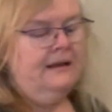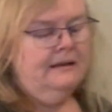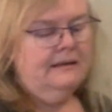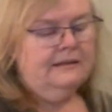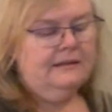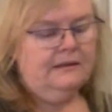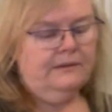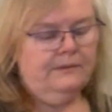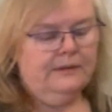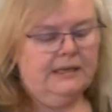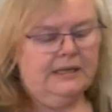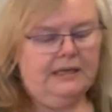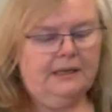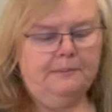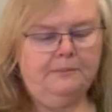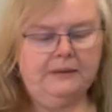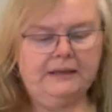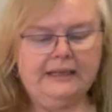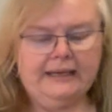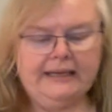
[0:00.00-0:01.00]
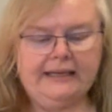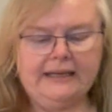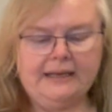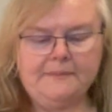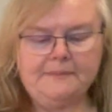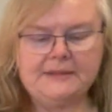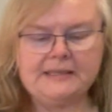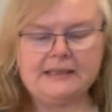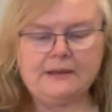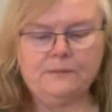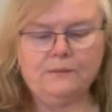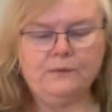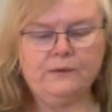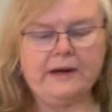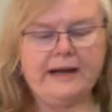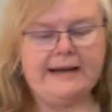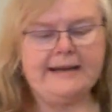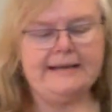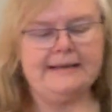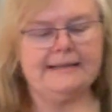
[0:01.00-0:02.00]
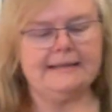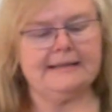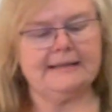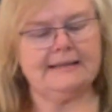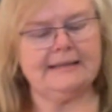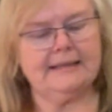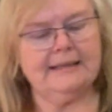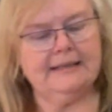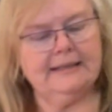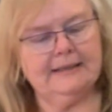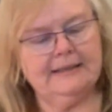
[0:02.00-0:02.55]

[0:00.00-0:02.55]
So we're gonna plate up some rice